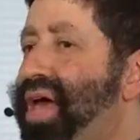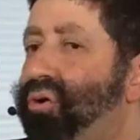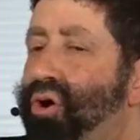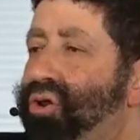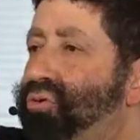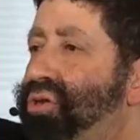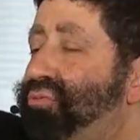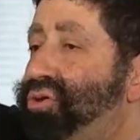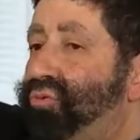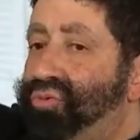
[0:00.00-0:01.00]
And all
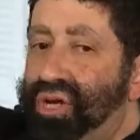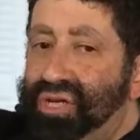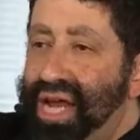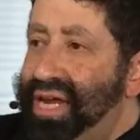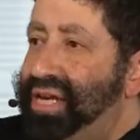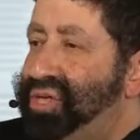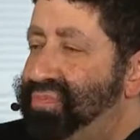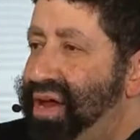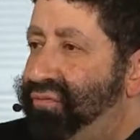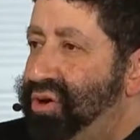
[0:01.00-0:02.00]
around the date
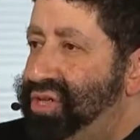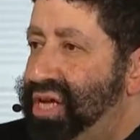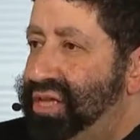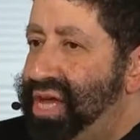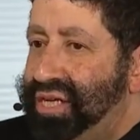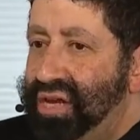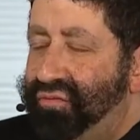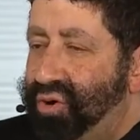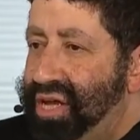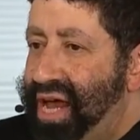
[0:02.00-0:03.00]
is May 14th,
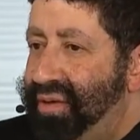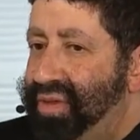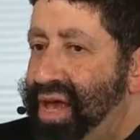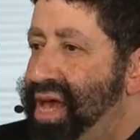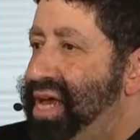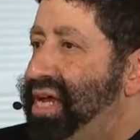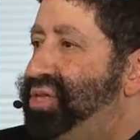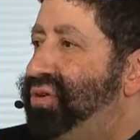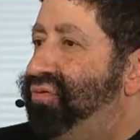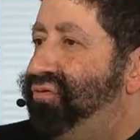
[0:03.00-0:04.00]
1948.
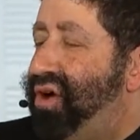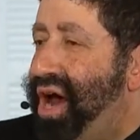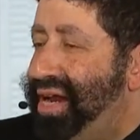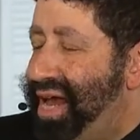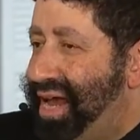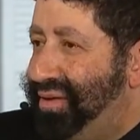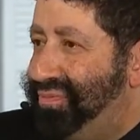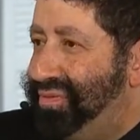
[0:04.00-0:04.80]
It's a Friday.